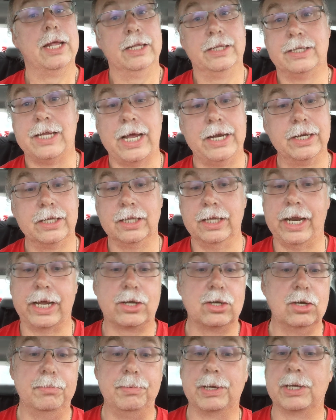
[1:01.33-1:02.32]
Technically, that
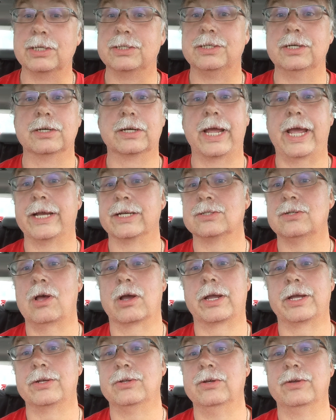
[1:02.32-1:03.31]
could be considered gang
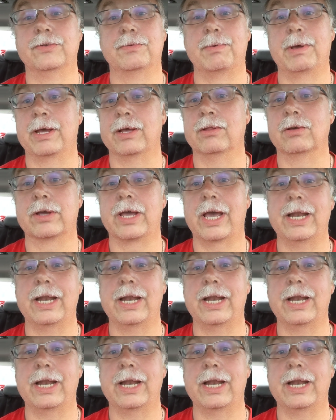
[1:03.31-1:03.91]
stalking too, depending on how you look